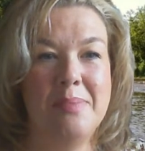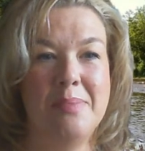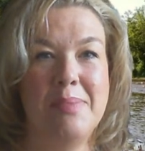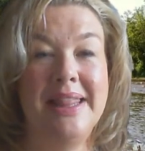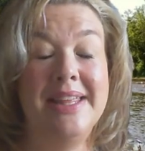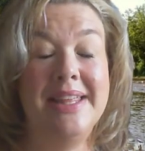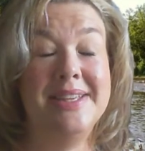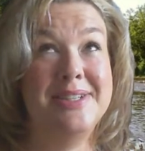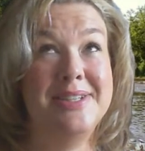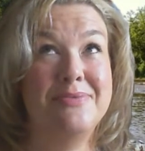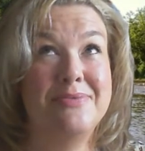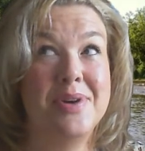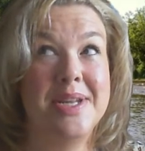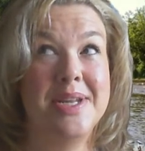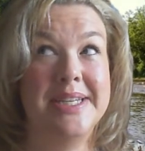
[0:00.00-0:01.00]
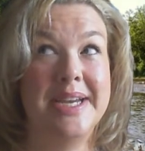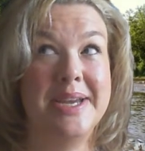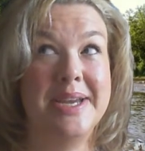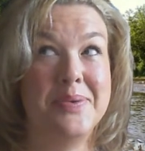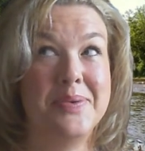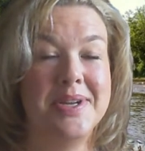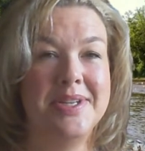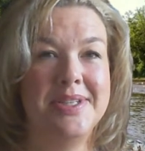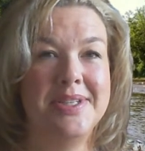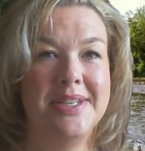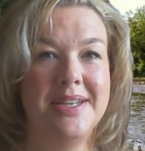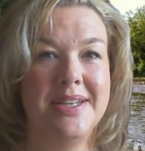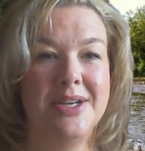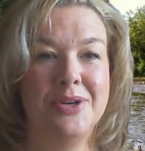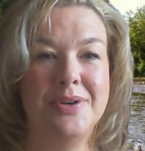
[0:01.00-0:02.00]
my list of what I
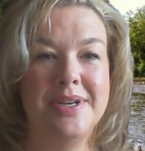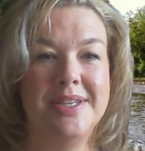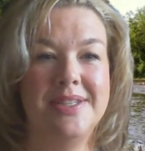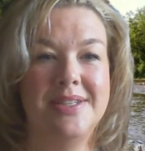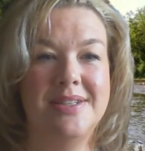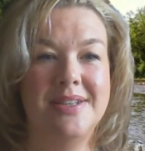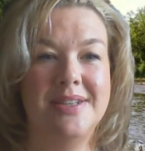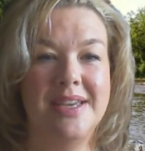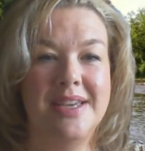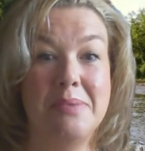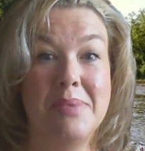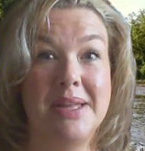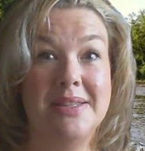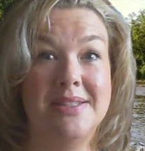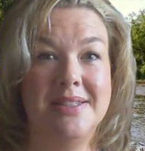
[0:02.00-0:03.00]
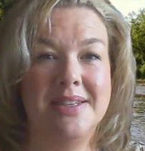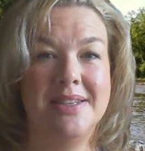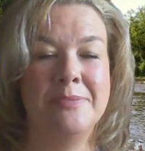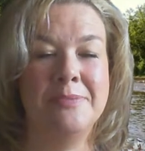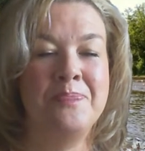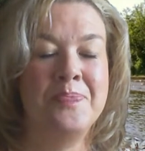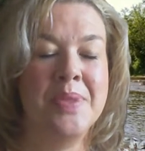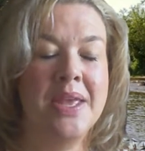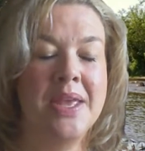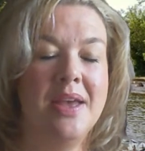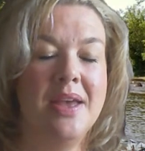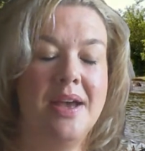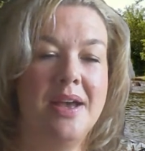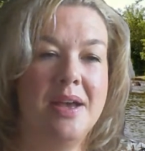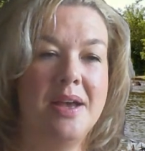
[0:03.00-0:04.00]
wanted increased immensely.
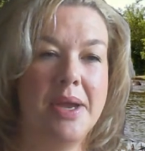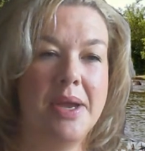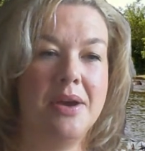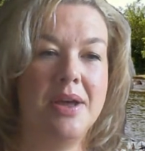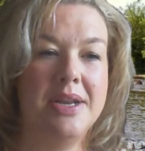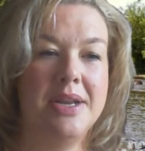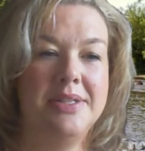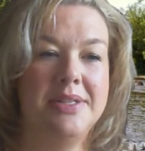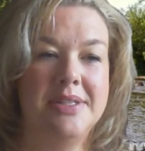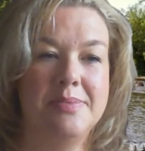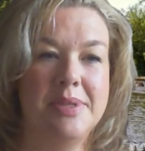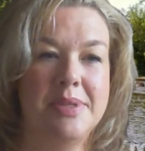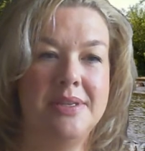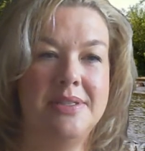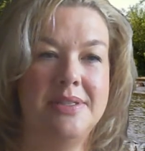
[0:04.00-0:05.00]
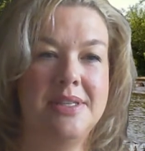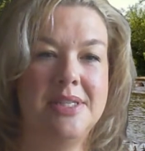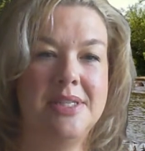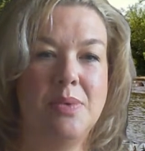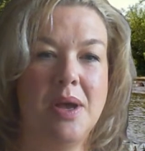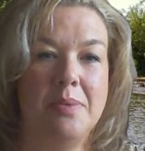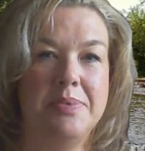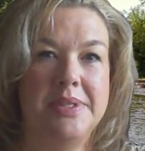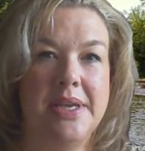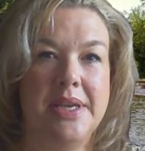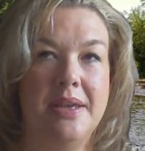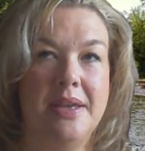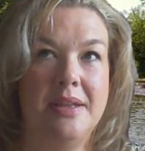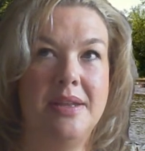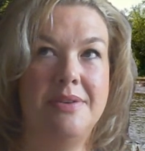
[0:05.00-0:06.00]
I got into some of these seed swaps,
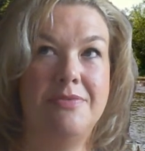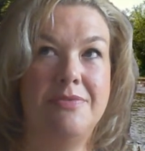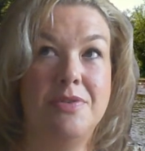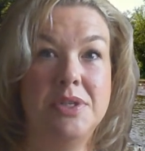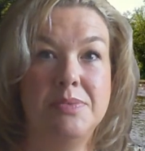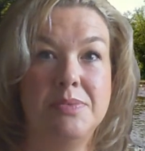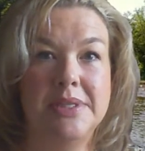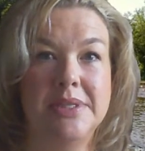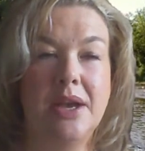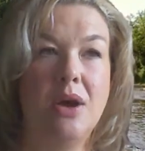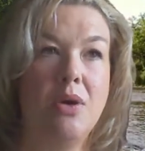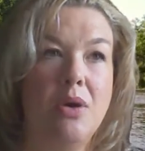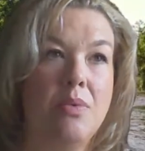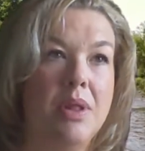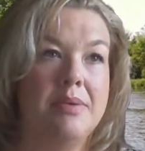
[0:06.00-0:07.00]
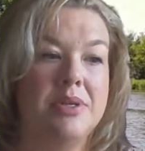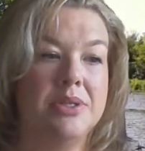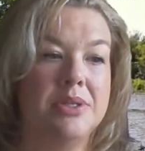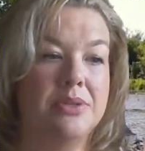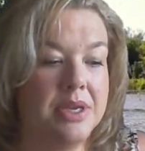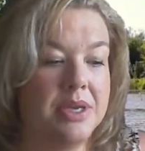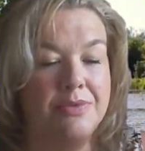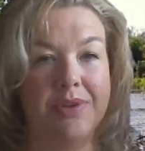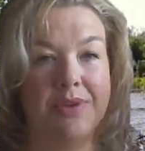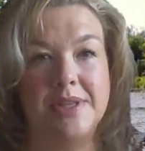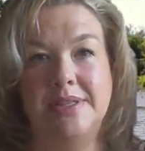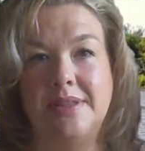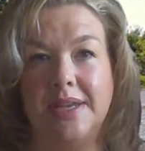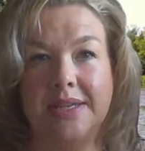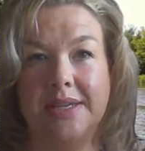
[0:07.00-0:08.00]
and at first it was like, oh, well, I'm just looking for
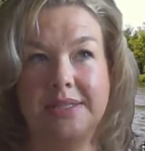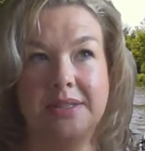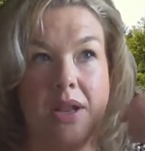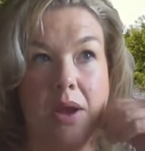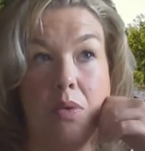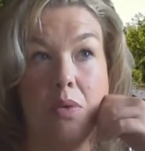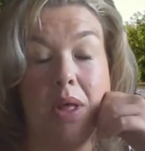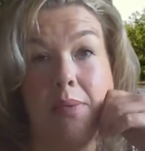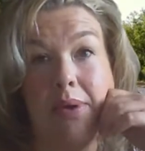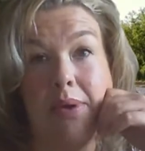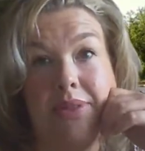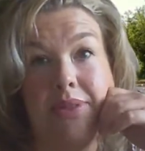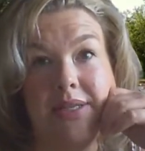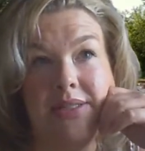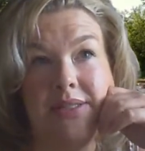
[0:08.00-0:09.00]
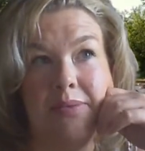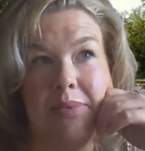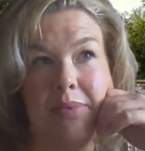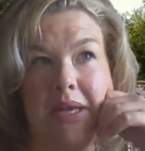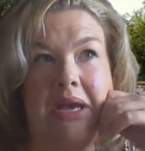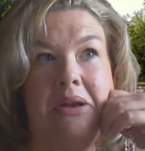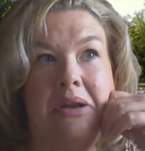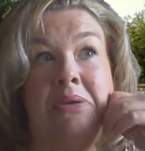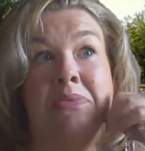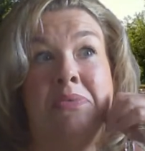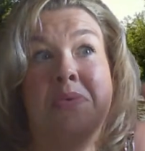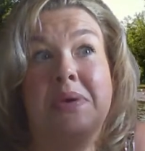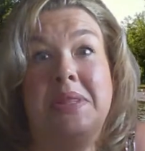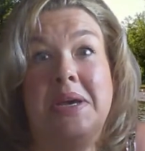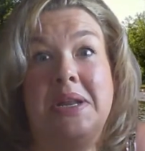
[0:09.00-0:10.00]
this and this. And they're like, well, how about this? And I'm like, I don't
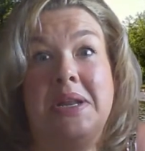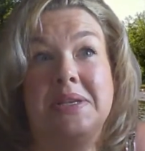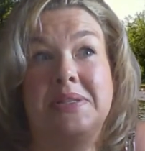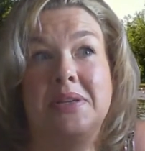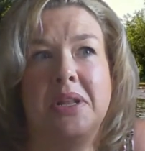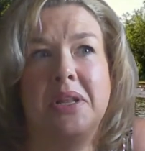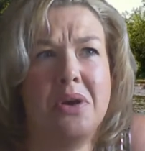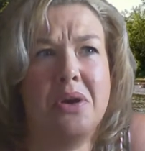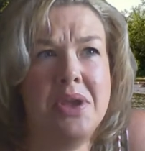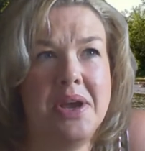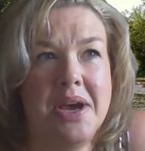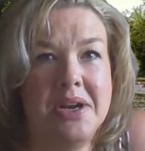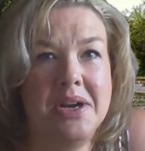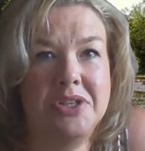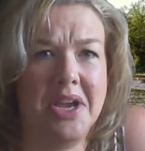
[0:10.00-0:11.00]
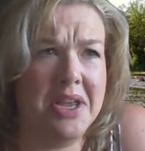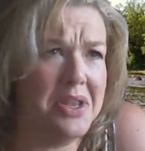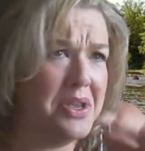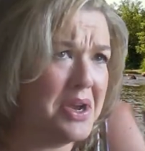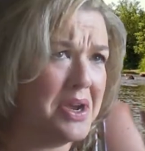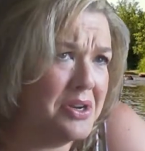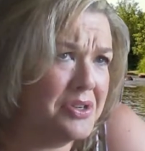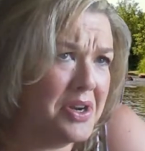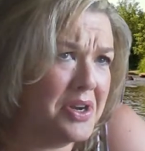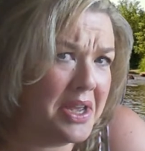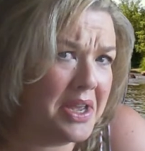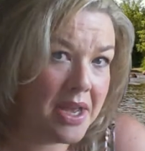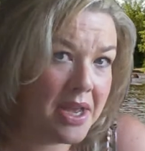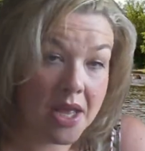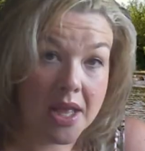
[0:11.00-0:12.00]
even know what that is. They're like, oh, you got to try it. You got to
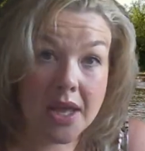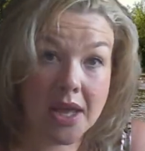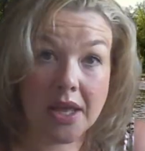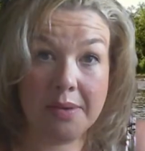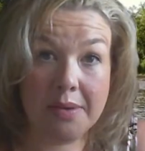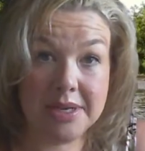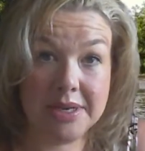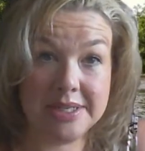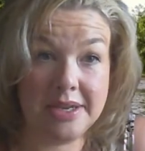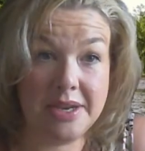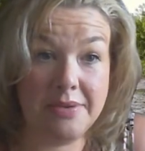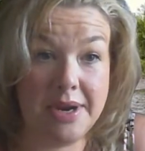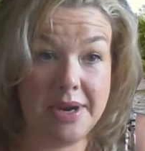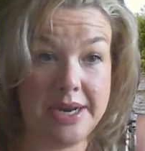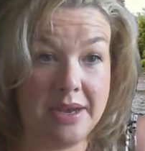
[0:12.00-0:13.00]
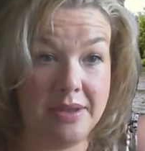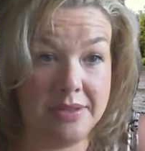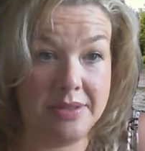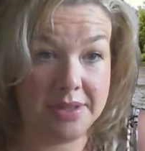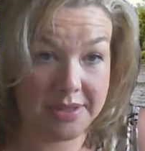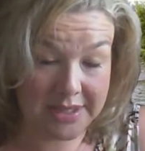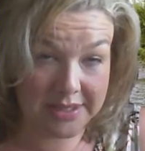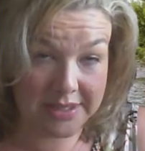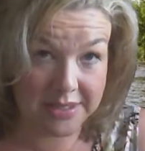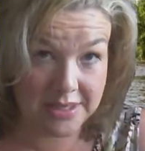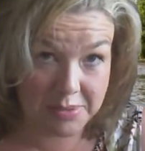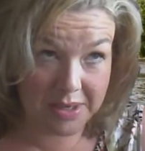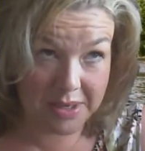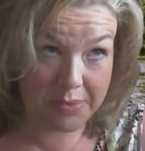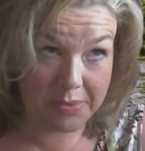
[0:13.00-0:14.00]
try it. I'm going to tell you right now that these
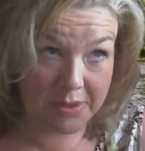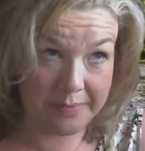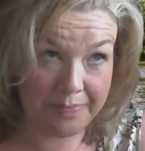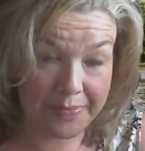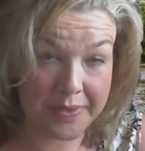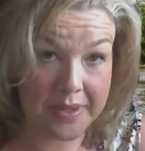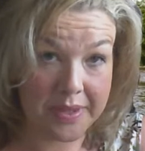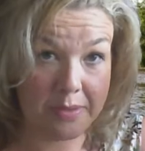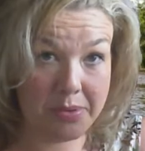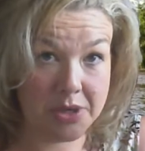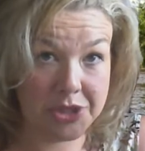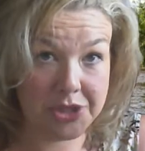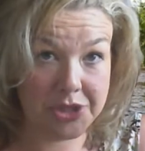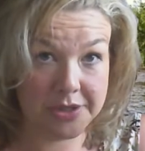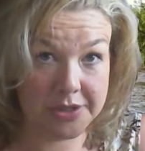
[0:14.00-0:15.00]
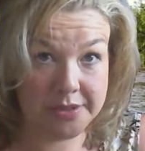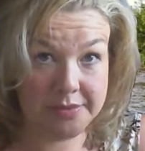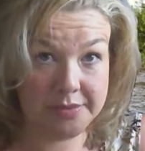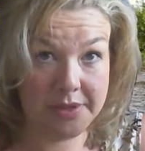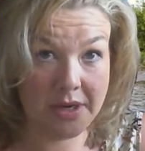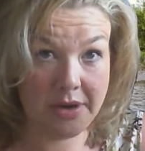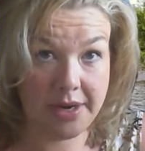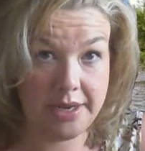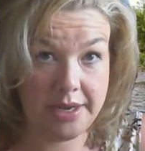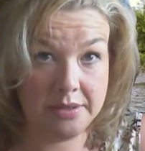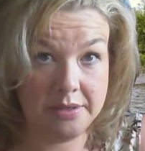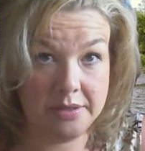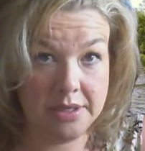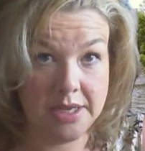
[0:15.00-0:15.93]
seed people, the pushers, all right?